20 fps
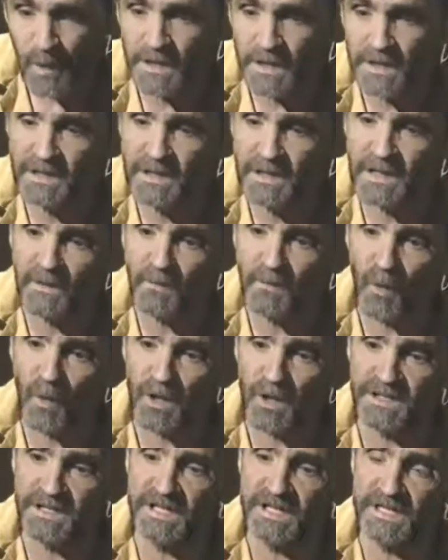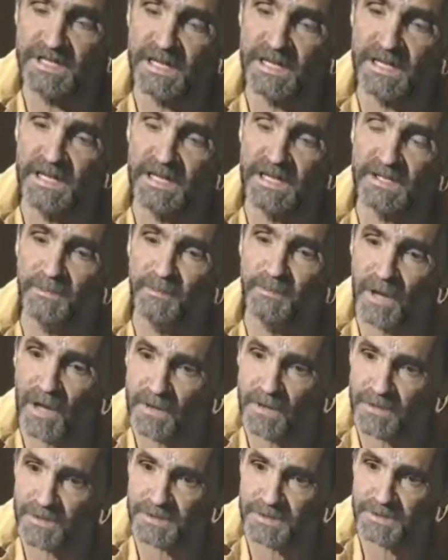What he did was he sent his
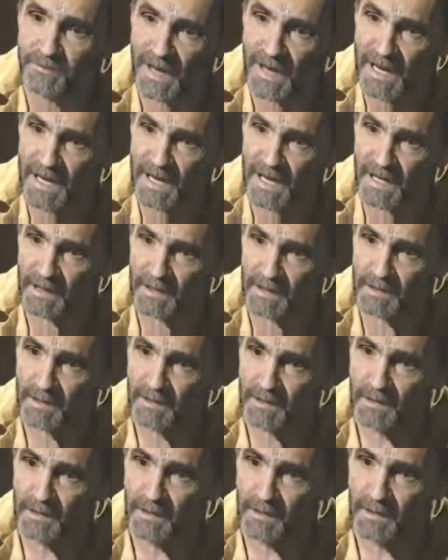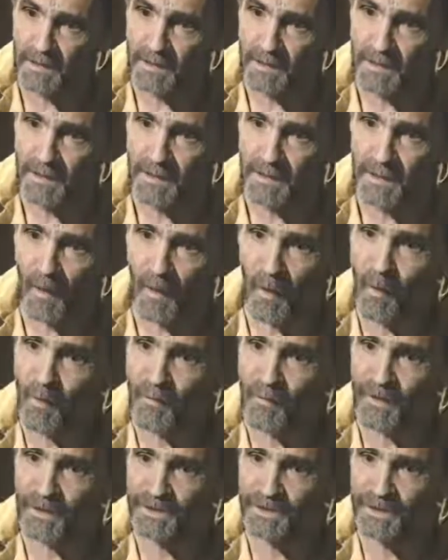mother's man
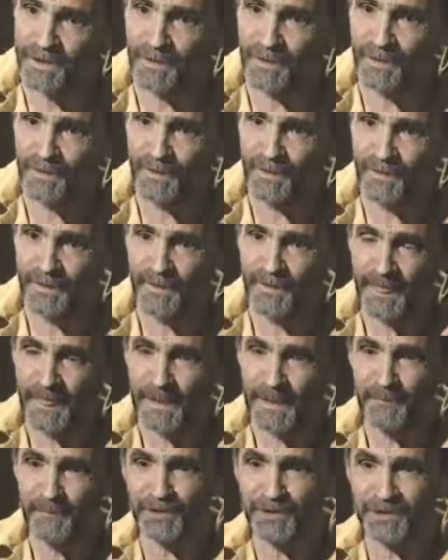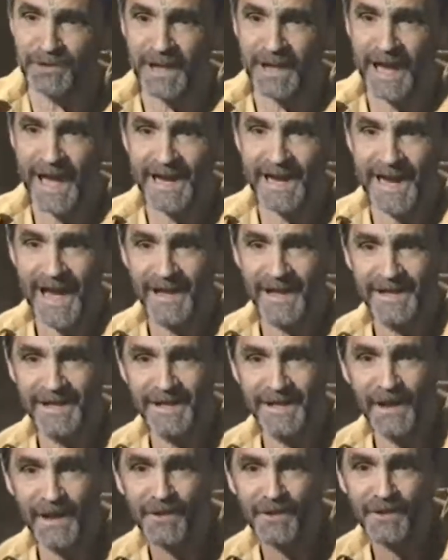over to put the light out
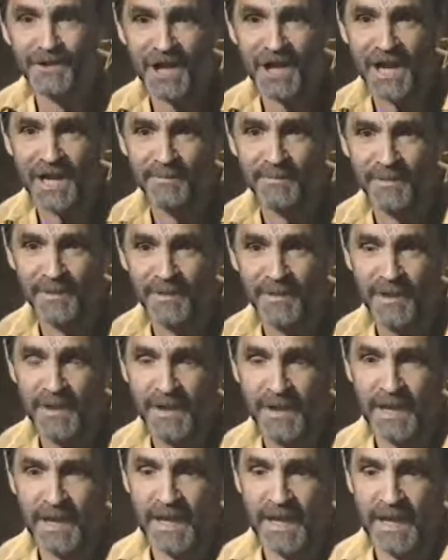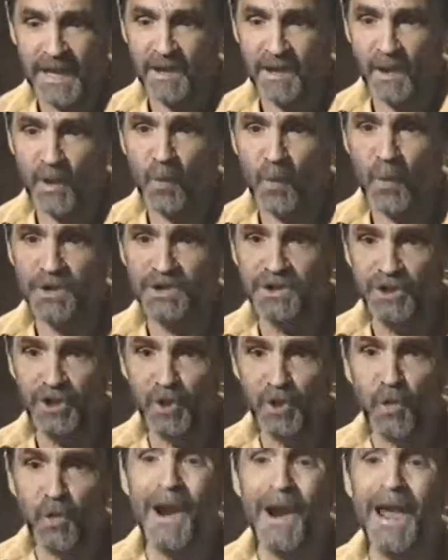in another chamber. In other words,
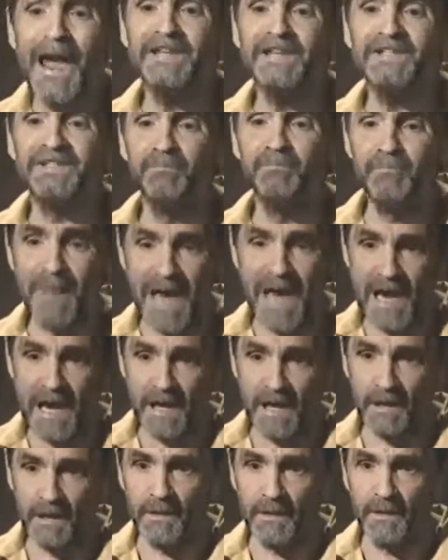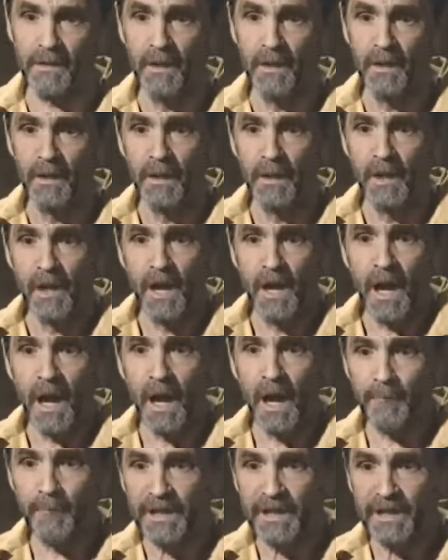you raise men
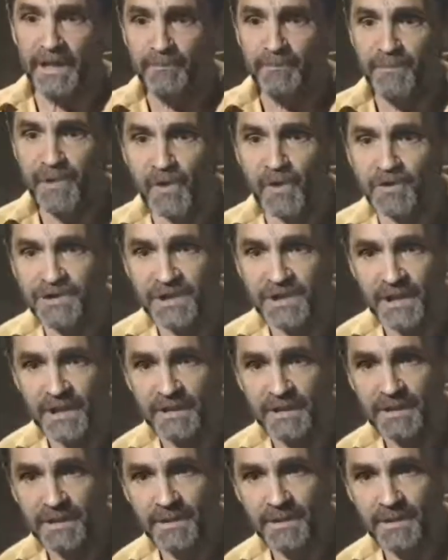up in the music,